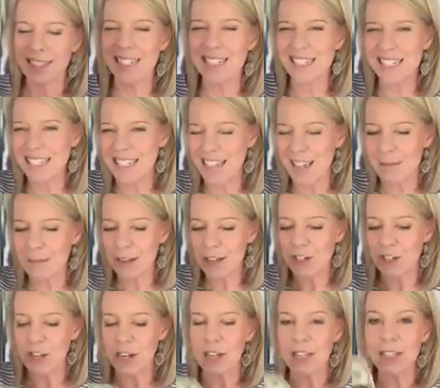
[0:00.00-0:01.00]
60, I'm not
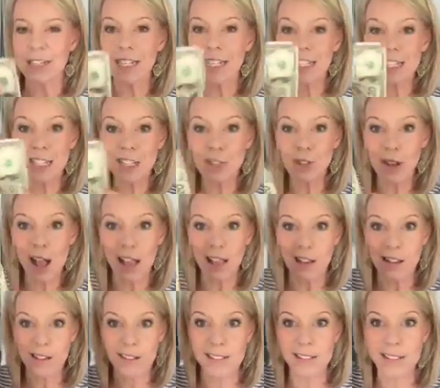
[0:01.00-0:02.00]
sure,
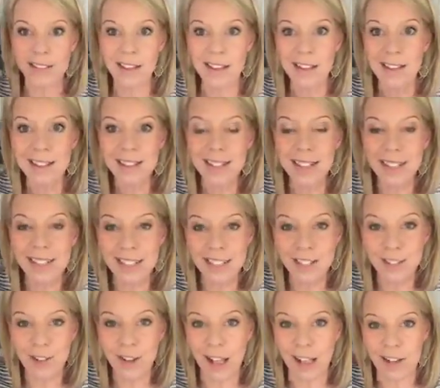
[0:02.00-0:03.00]
$62.
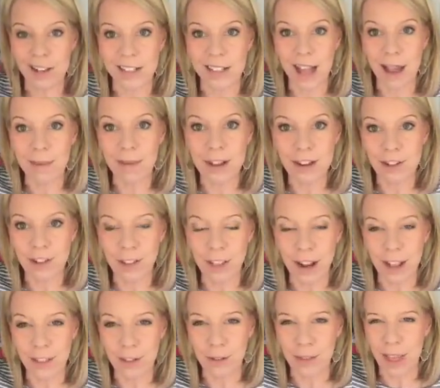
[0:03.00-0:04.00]
$62. I'm not sure that
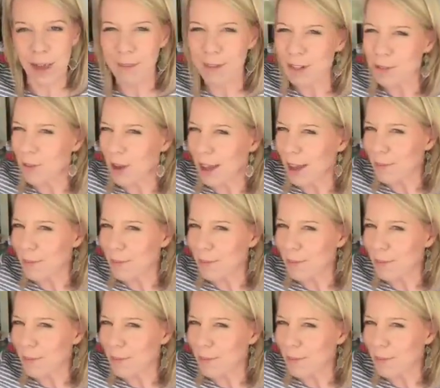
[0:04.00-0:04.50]
I threw that much away.